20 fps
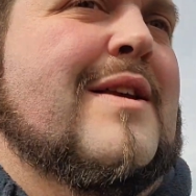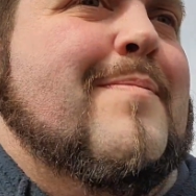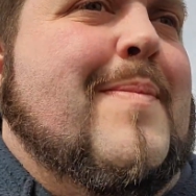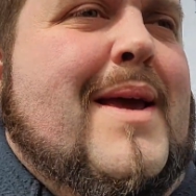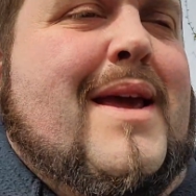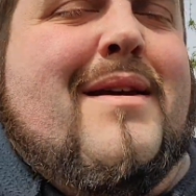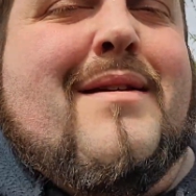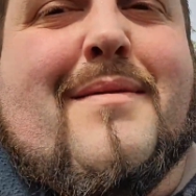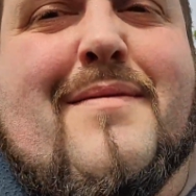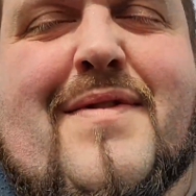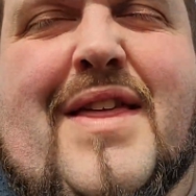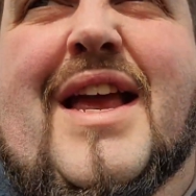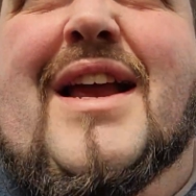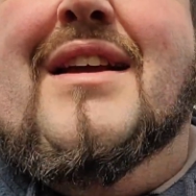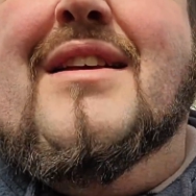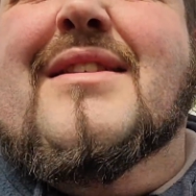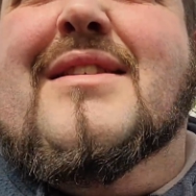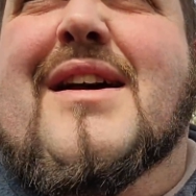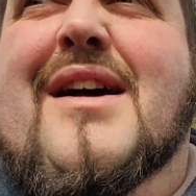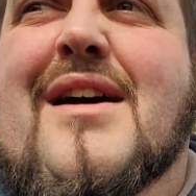pick
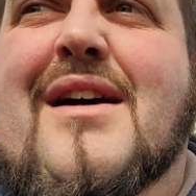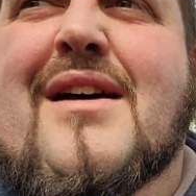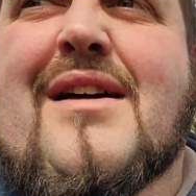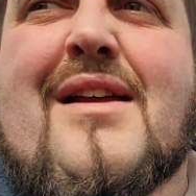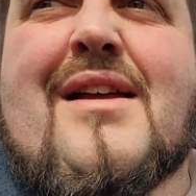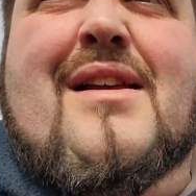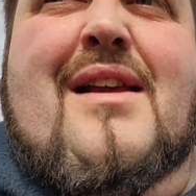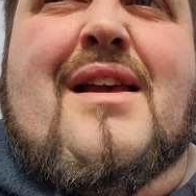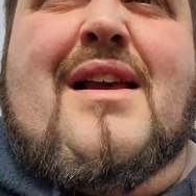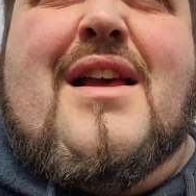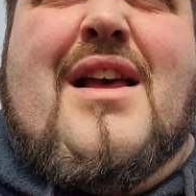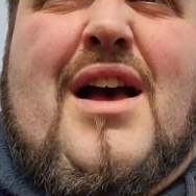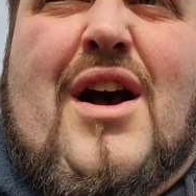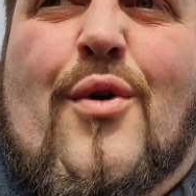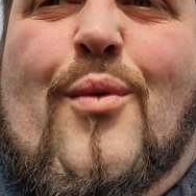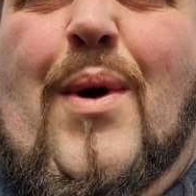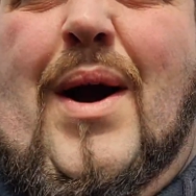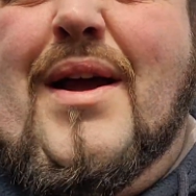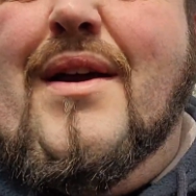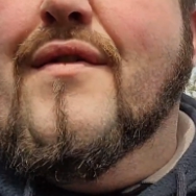things that are
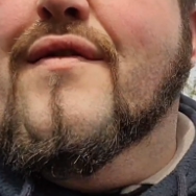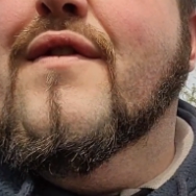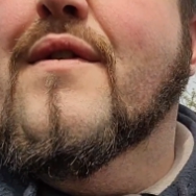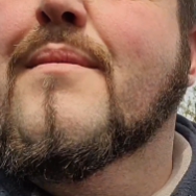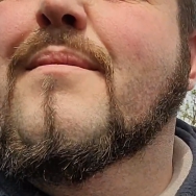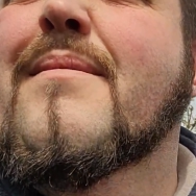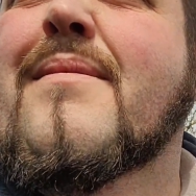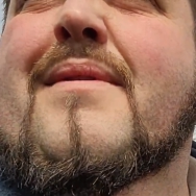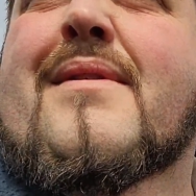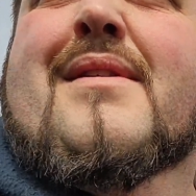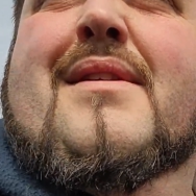away from